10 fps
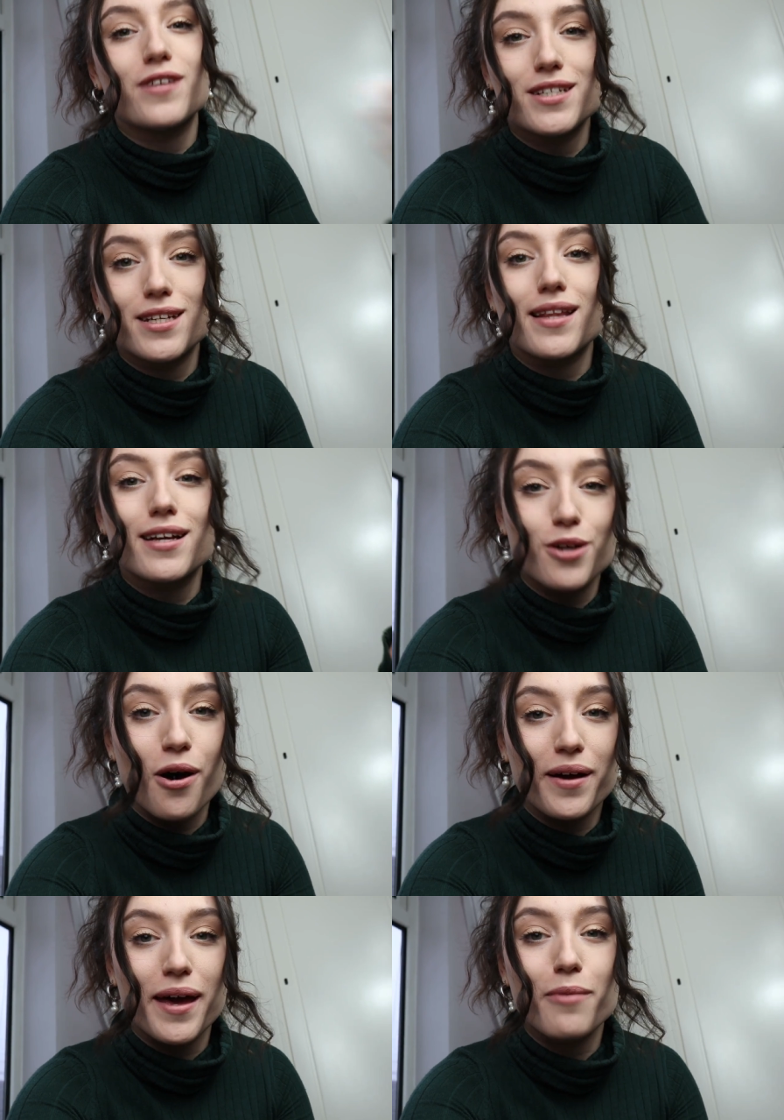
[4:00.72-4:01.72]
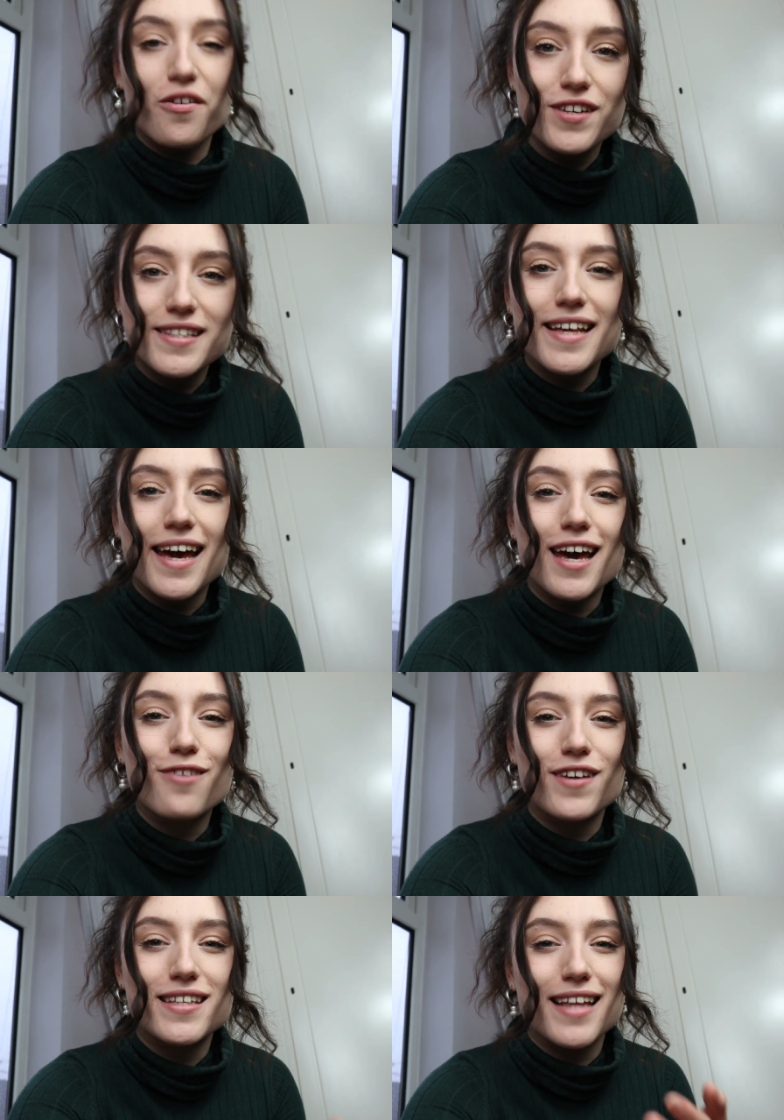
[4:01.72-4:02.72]
reaching that target. Obviously,
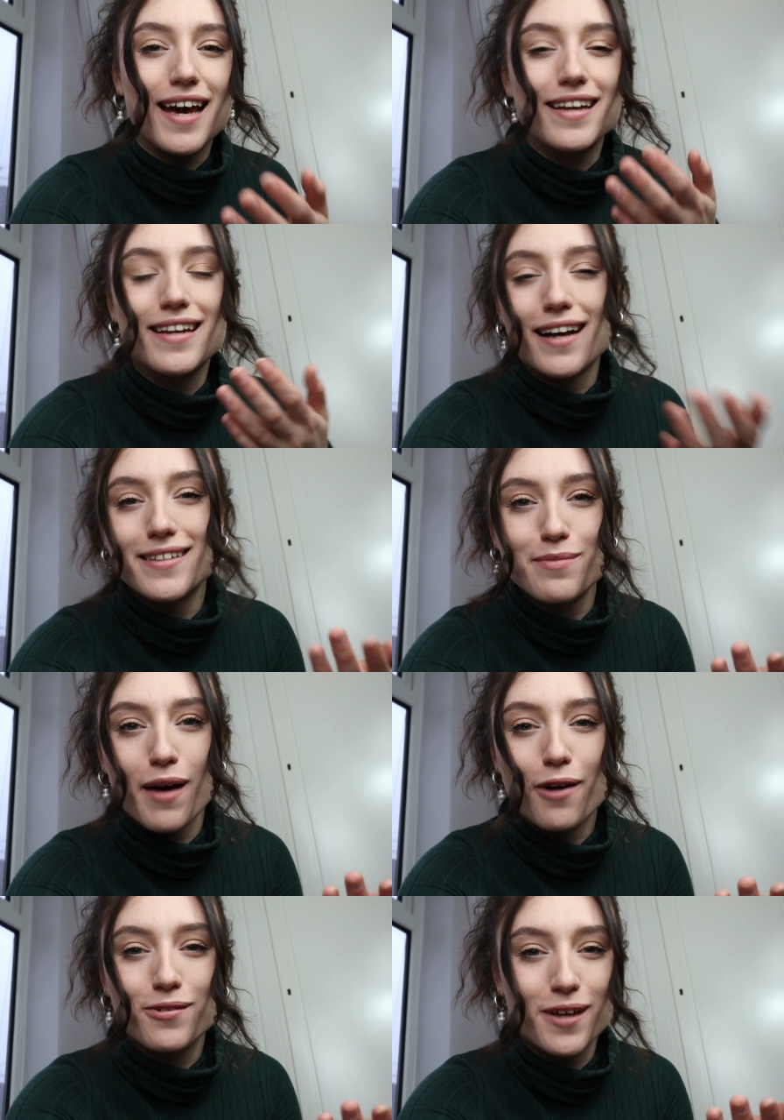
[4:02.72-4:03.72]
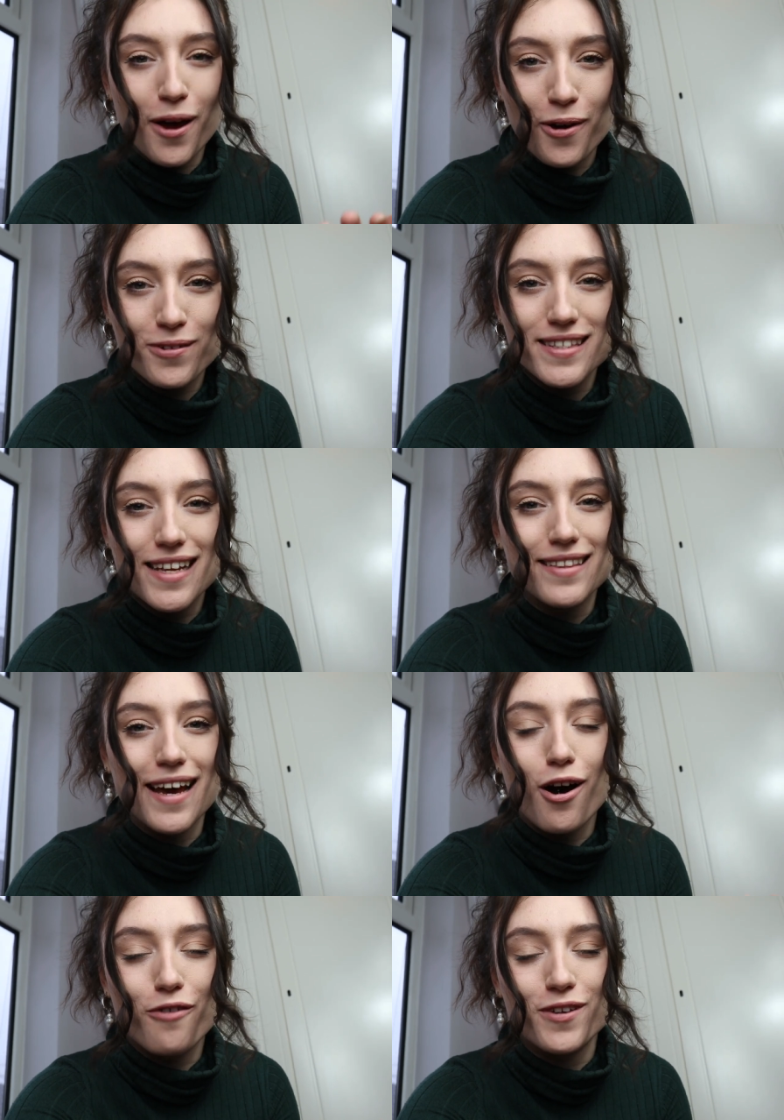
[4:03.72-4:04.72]
if it's like a ninety pound coat and
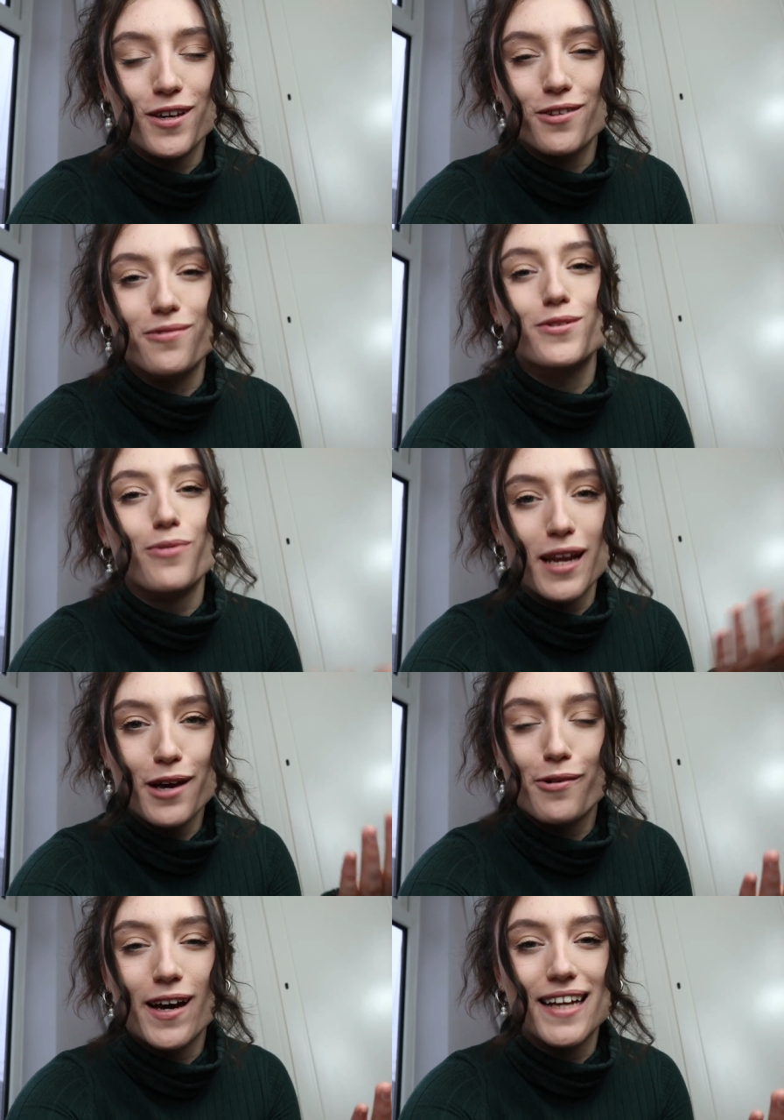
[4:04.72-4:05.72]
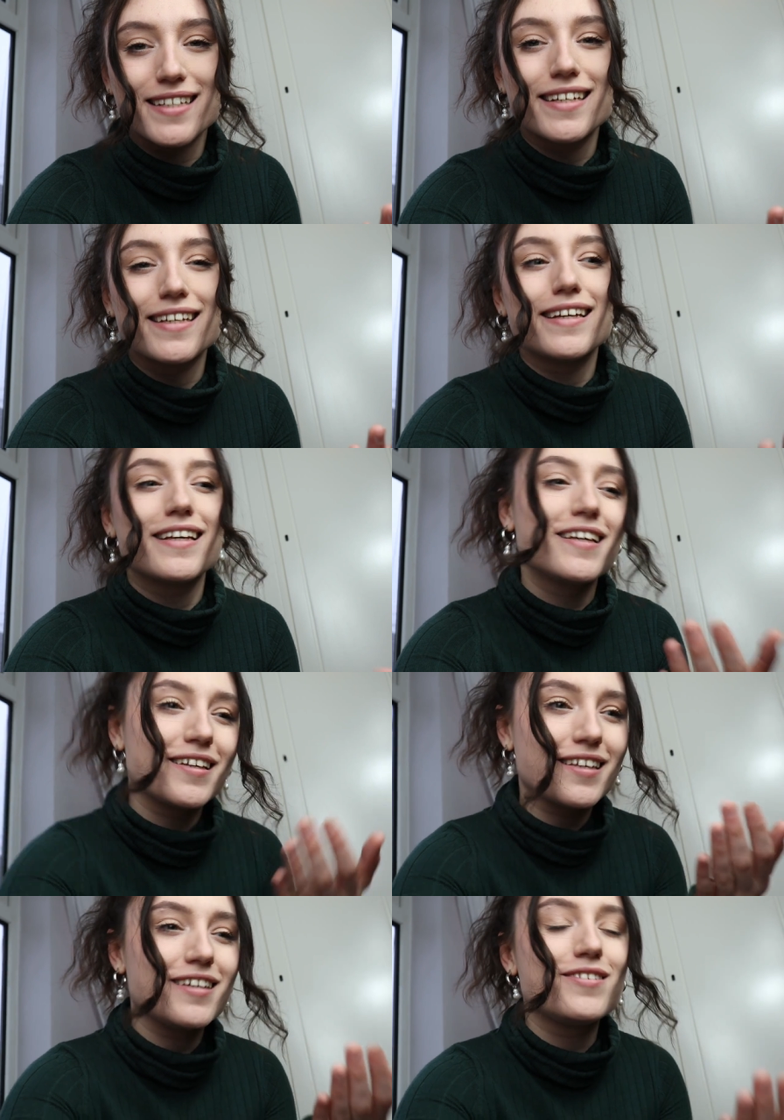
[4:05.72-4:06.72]
they offer you twenty quid,
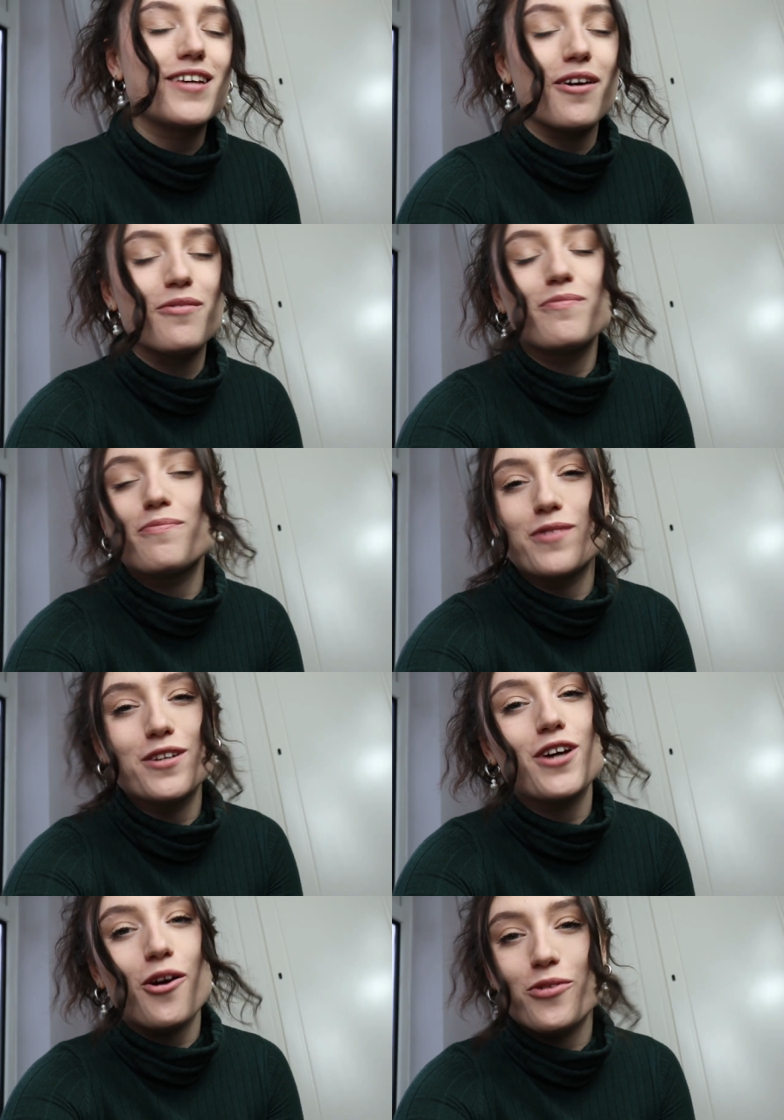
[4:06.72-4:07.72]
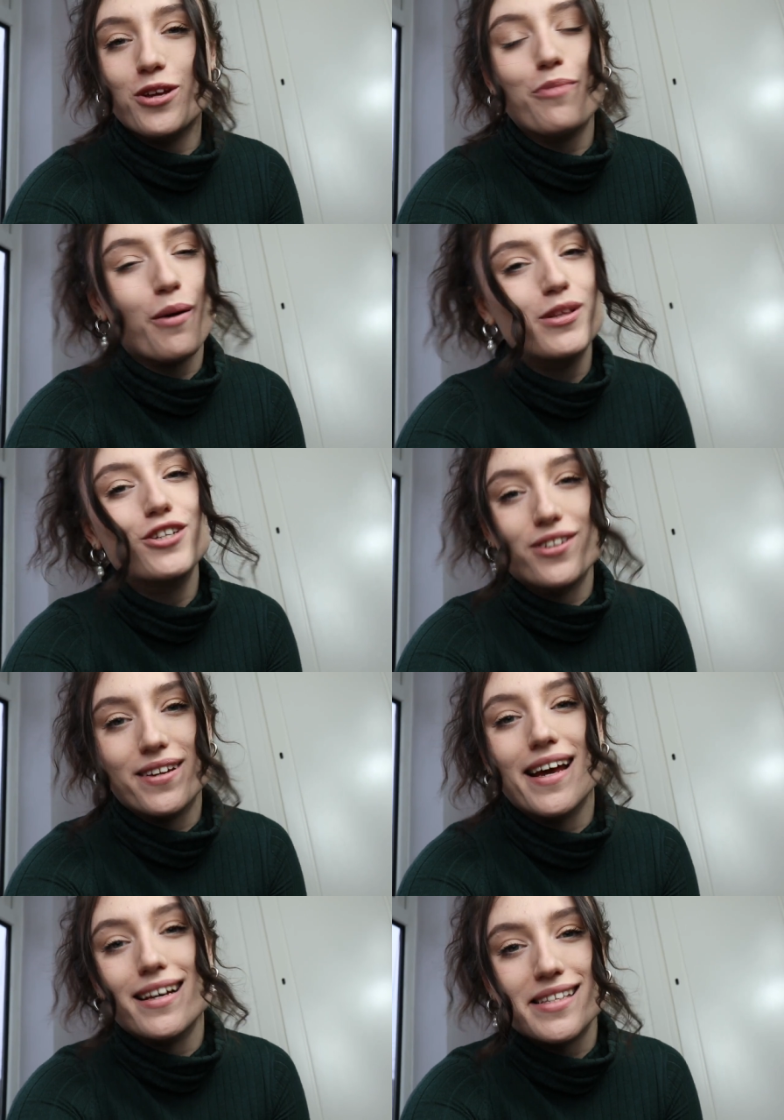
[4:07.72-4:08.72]
You don't, you don't, you probably
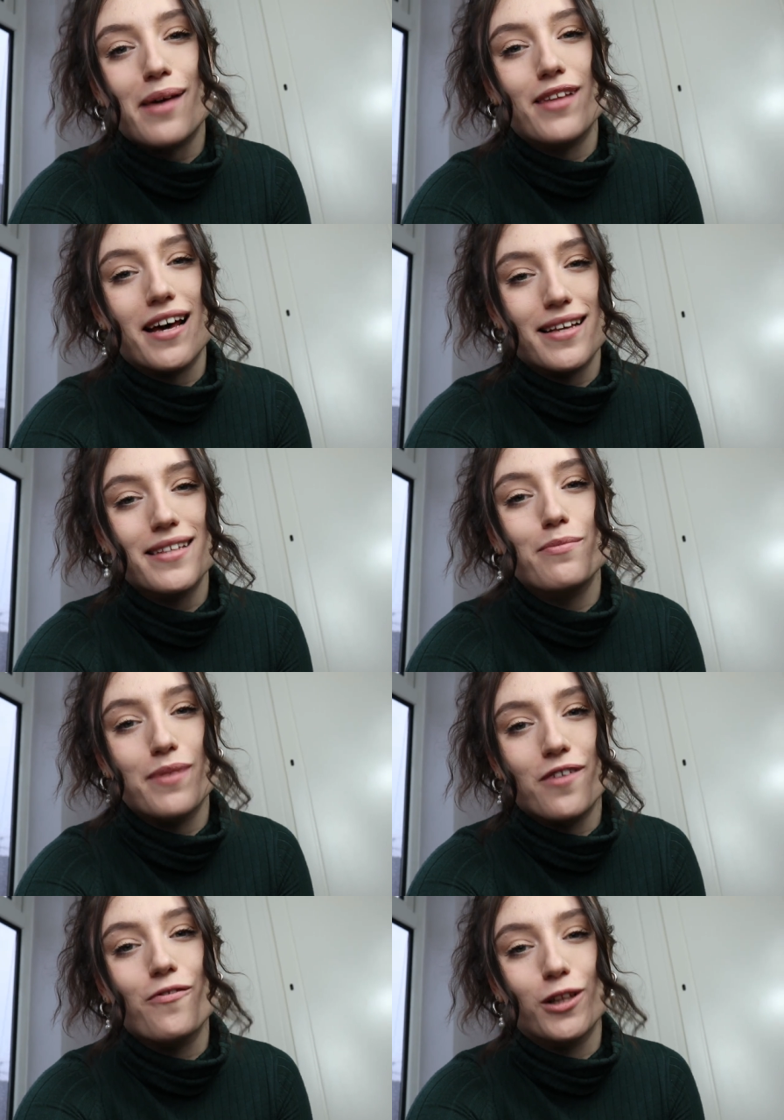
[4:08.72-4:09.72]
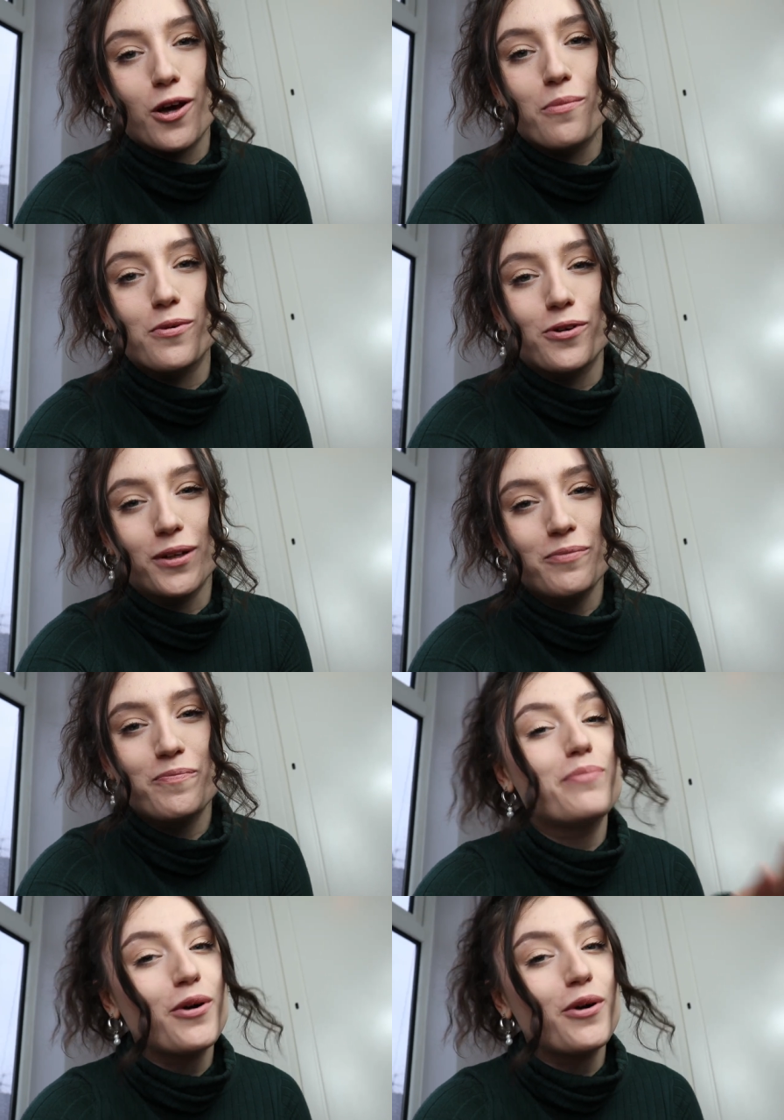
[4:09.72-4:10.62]
shouldn't accept that. That's a bit of a low ball.